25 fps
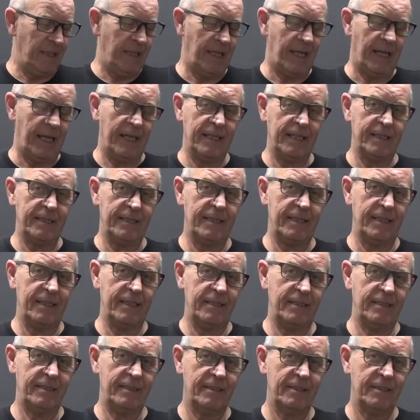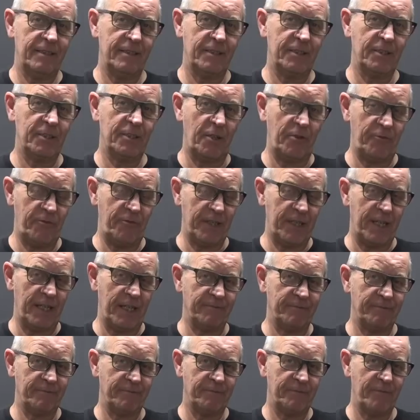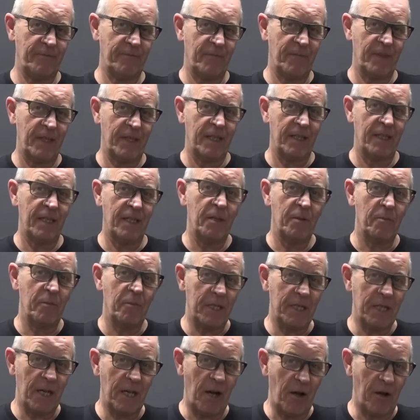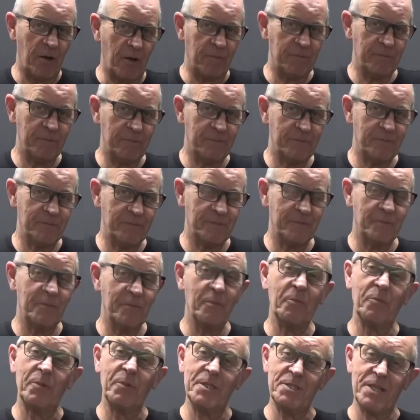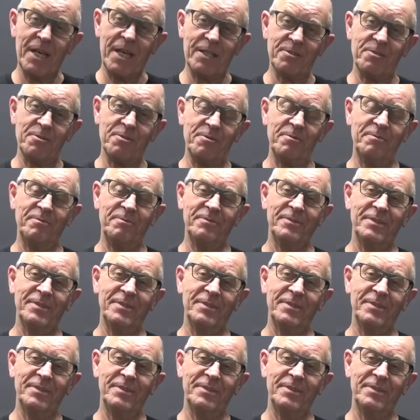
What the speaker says: And don't forget, be calm, be gentle,